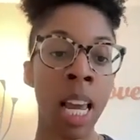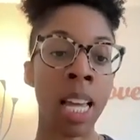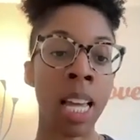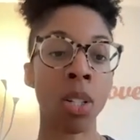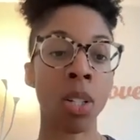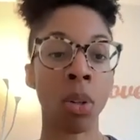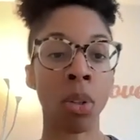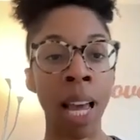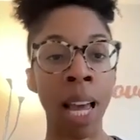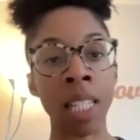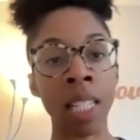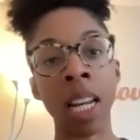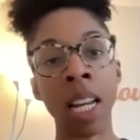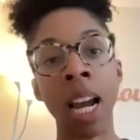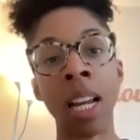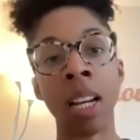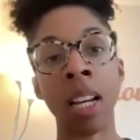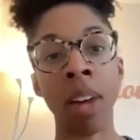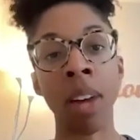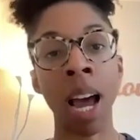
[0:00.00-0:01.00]
And so that's
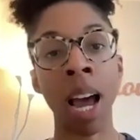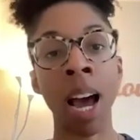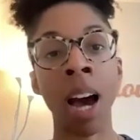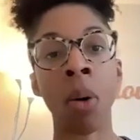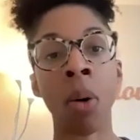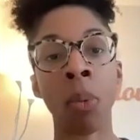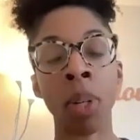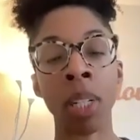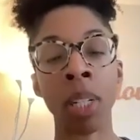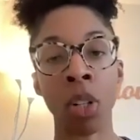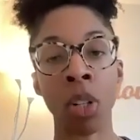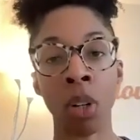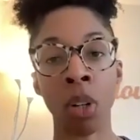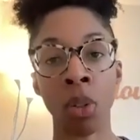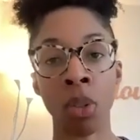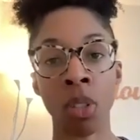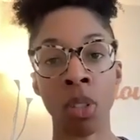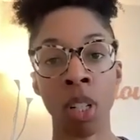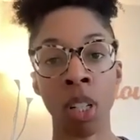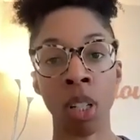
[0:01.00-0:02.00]
kind of how we
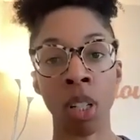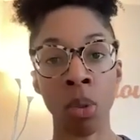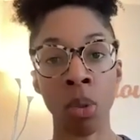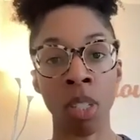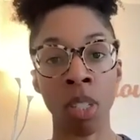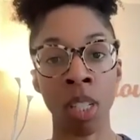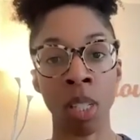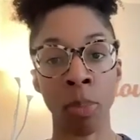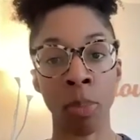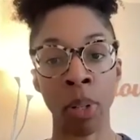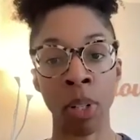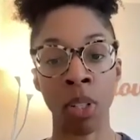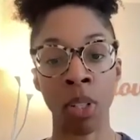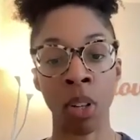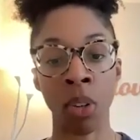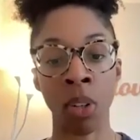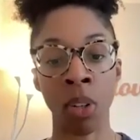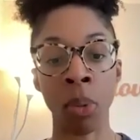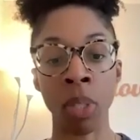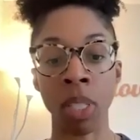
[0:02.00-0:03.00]
chose to use this
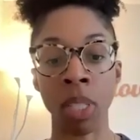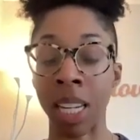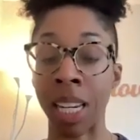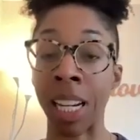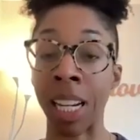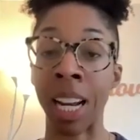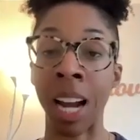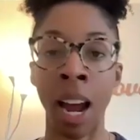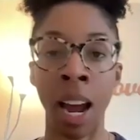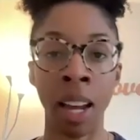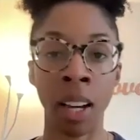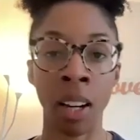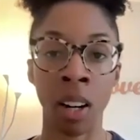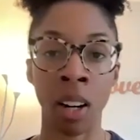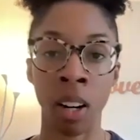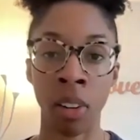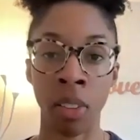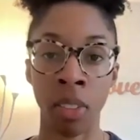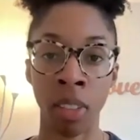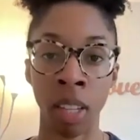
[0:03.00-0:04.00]
persona, was to guide
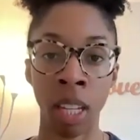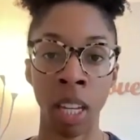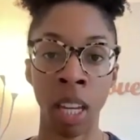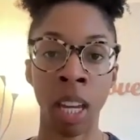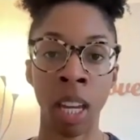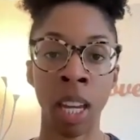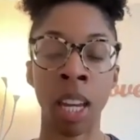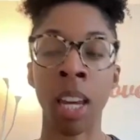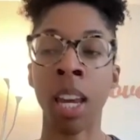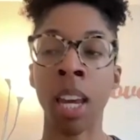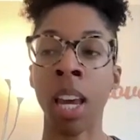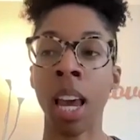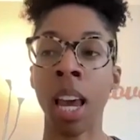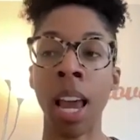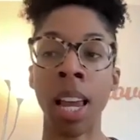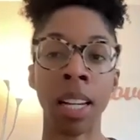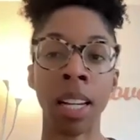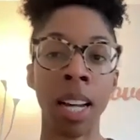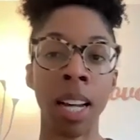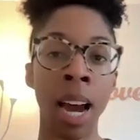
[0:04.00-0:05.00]
our thinking
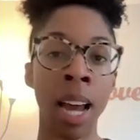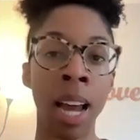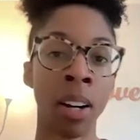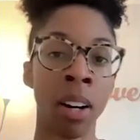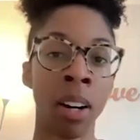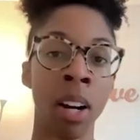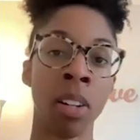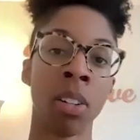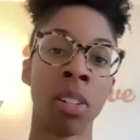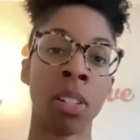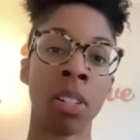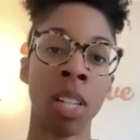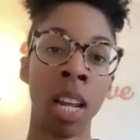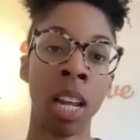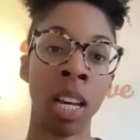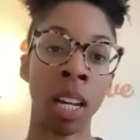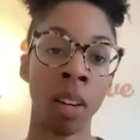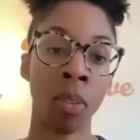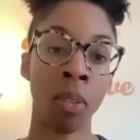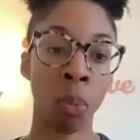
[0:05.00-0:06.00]
and guide our
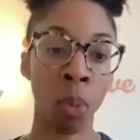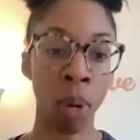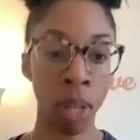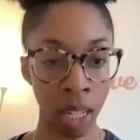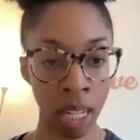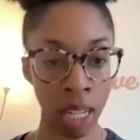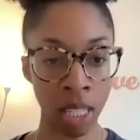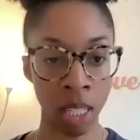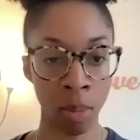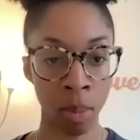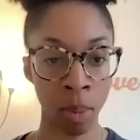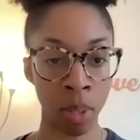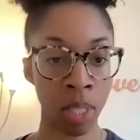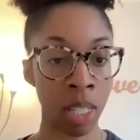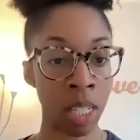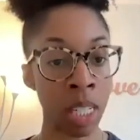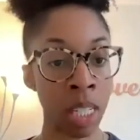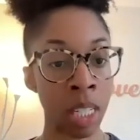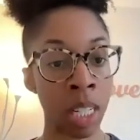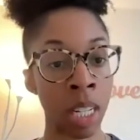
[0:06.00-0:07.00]
understanding of what
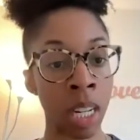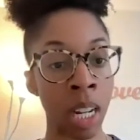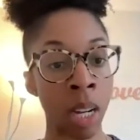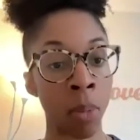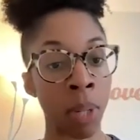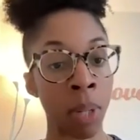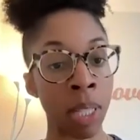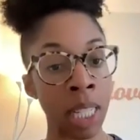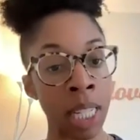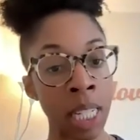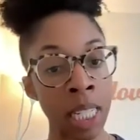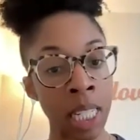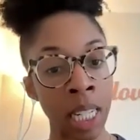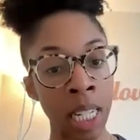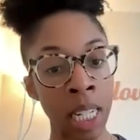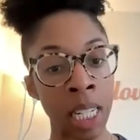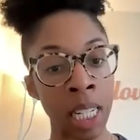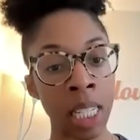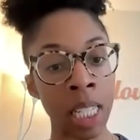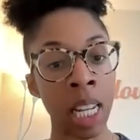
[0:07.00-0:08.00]
customers needed and what they
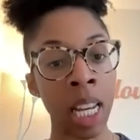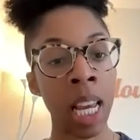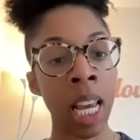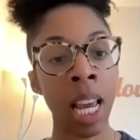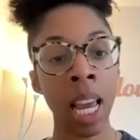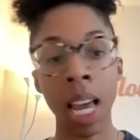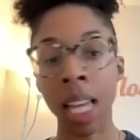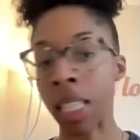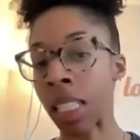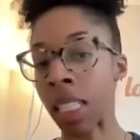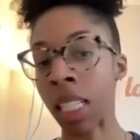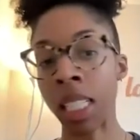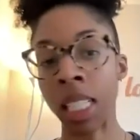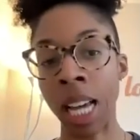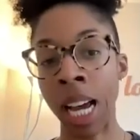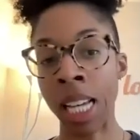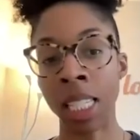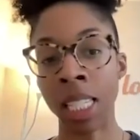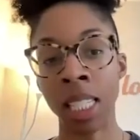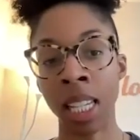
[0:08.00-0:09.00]
didn't. And then the
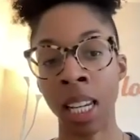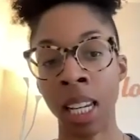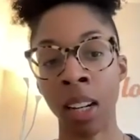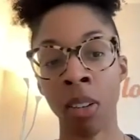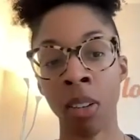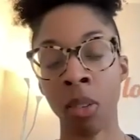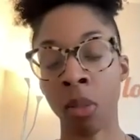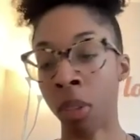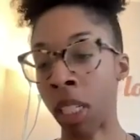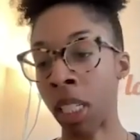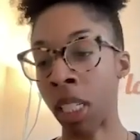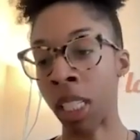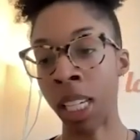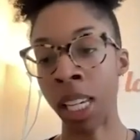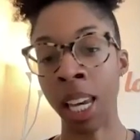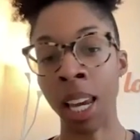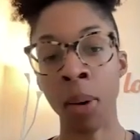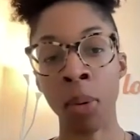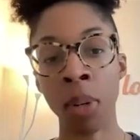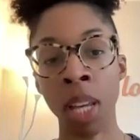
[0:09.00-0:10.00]
last thing,
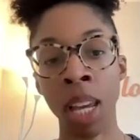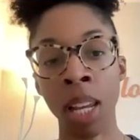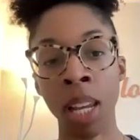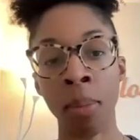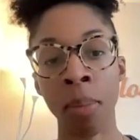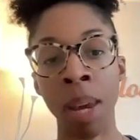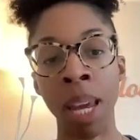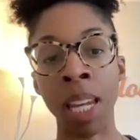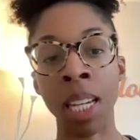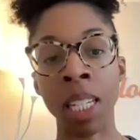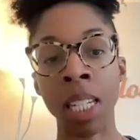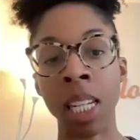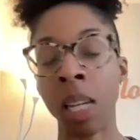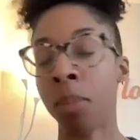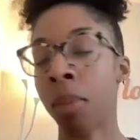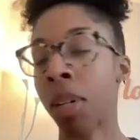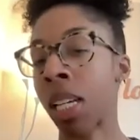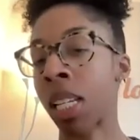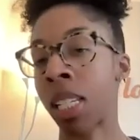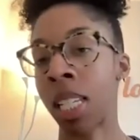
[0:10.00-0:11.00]
really, it made
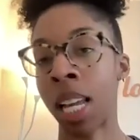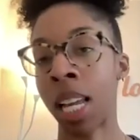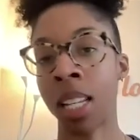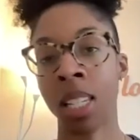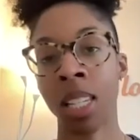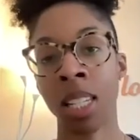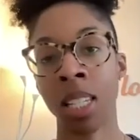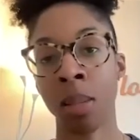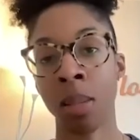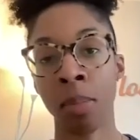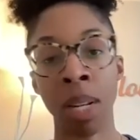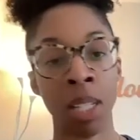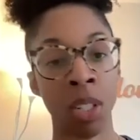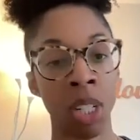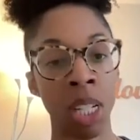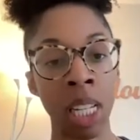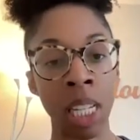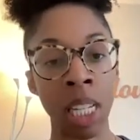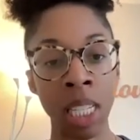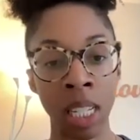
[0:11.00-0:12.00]
team consensus
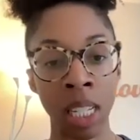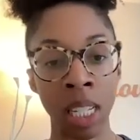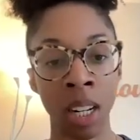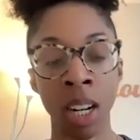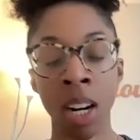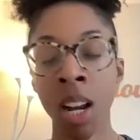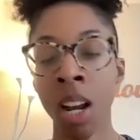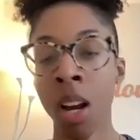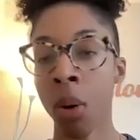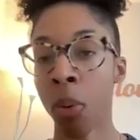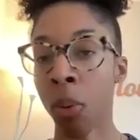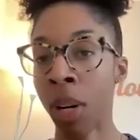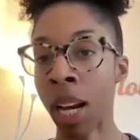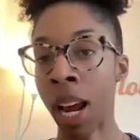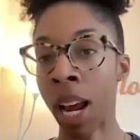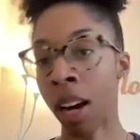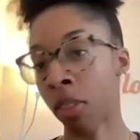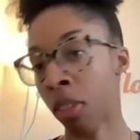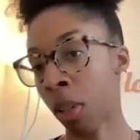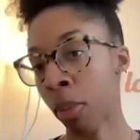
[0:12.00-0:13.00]
much easier. When
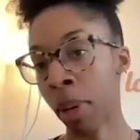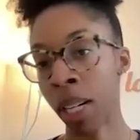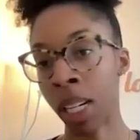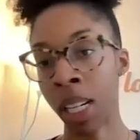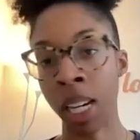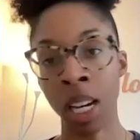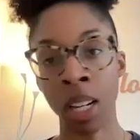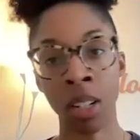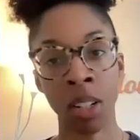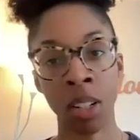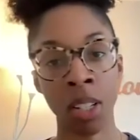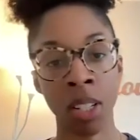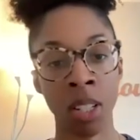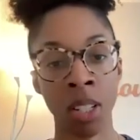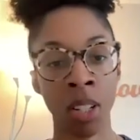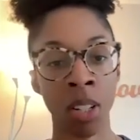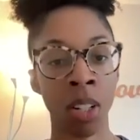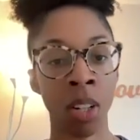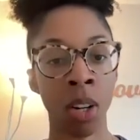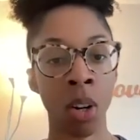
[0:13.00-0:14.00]
everybody
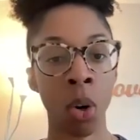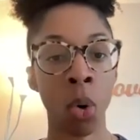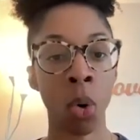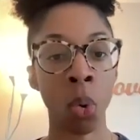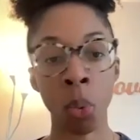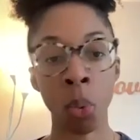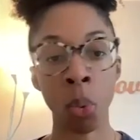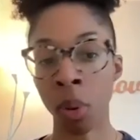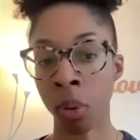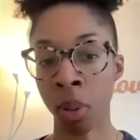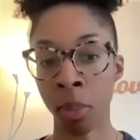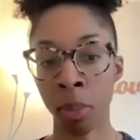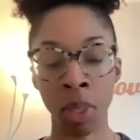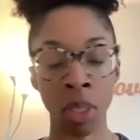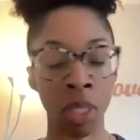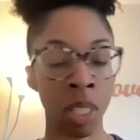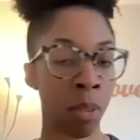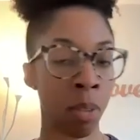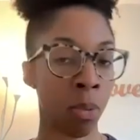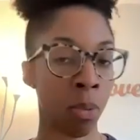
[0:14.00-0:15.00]
understood who we were
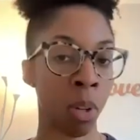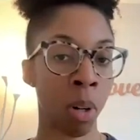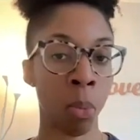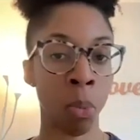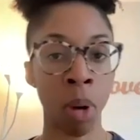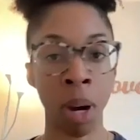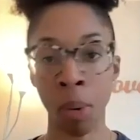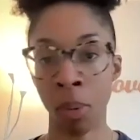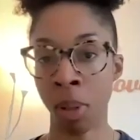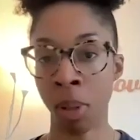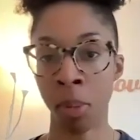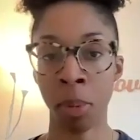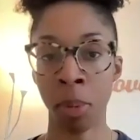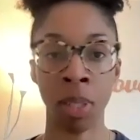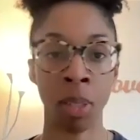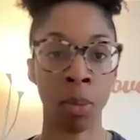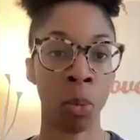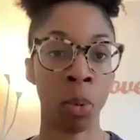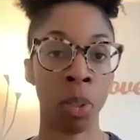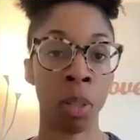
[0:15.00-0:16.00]
building for, what we
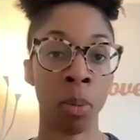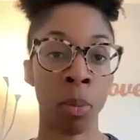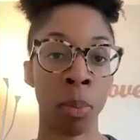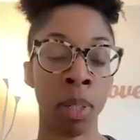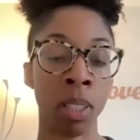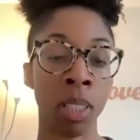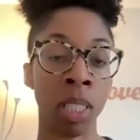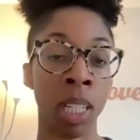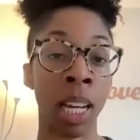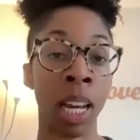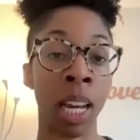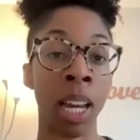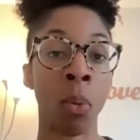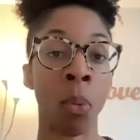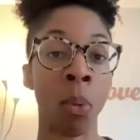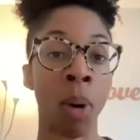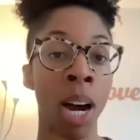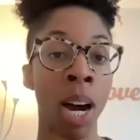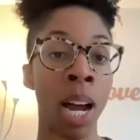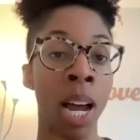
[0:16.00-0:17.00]
were building
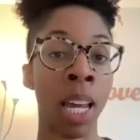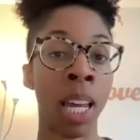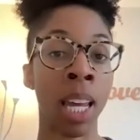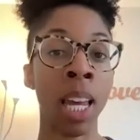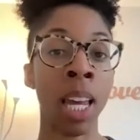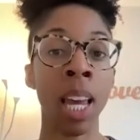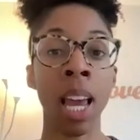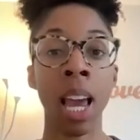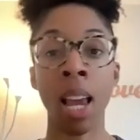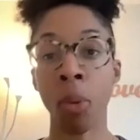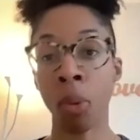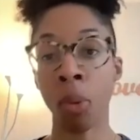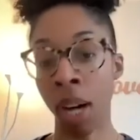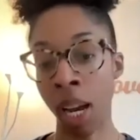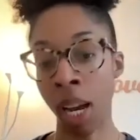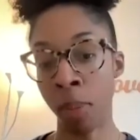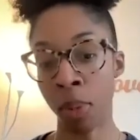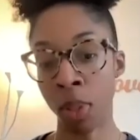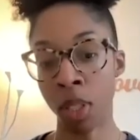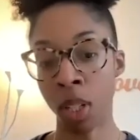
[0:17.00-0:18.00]
and why, and we're
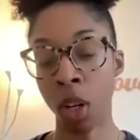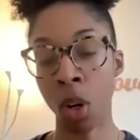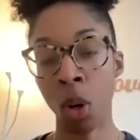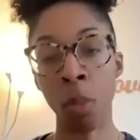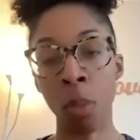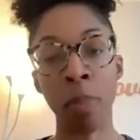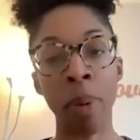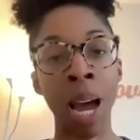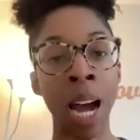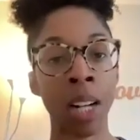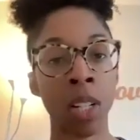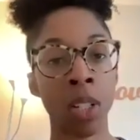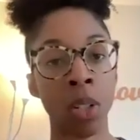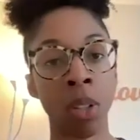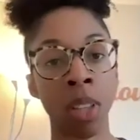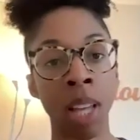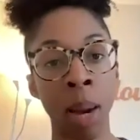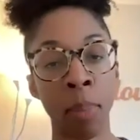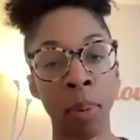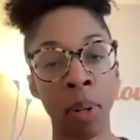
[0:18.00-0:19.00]
able to go back
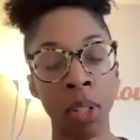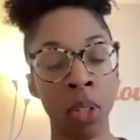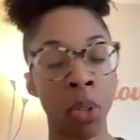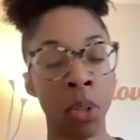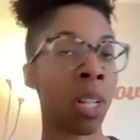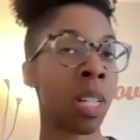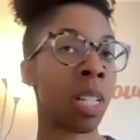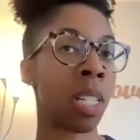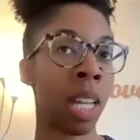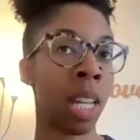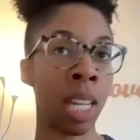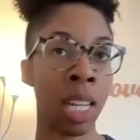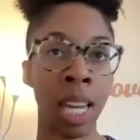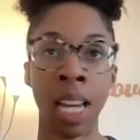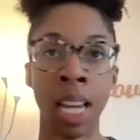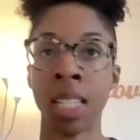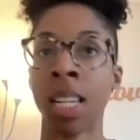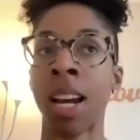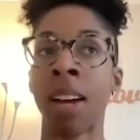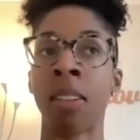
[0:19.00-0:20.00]
to that persona and say,
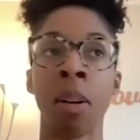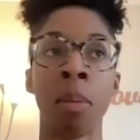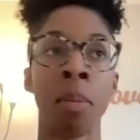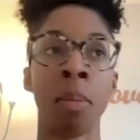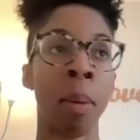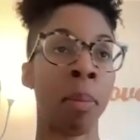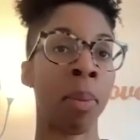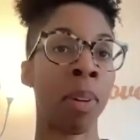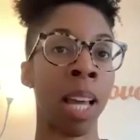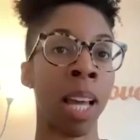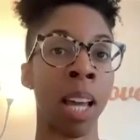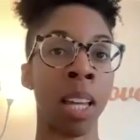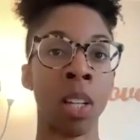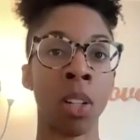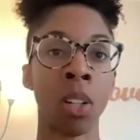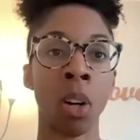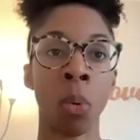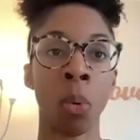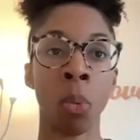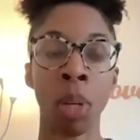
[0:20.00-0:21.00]
yes, I remember that,
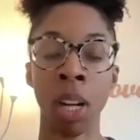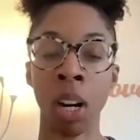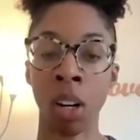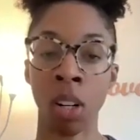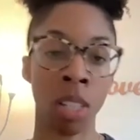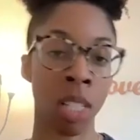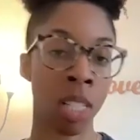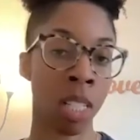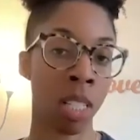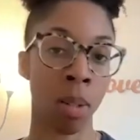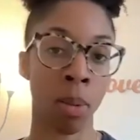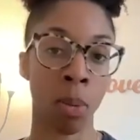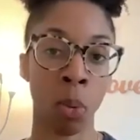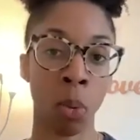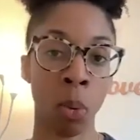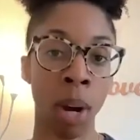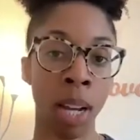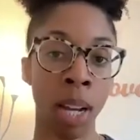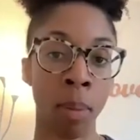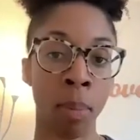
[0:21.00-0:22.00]
we heard this
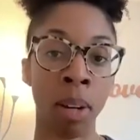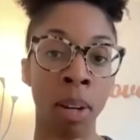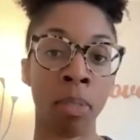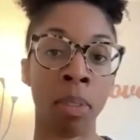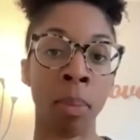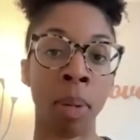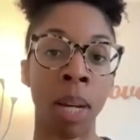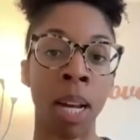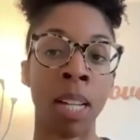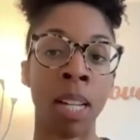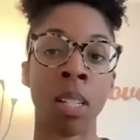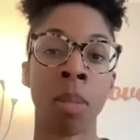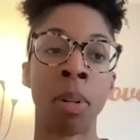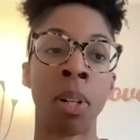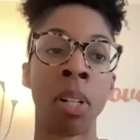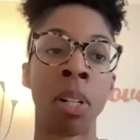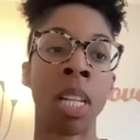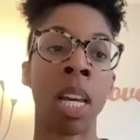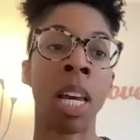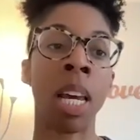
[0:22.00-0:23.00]
quite a bit from
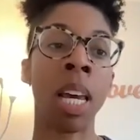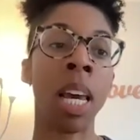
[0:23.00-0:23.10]
customers.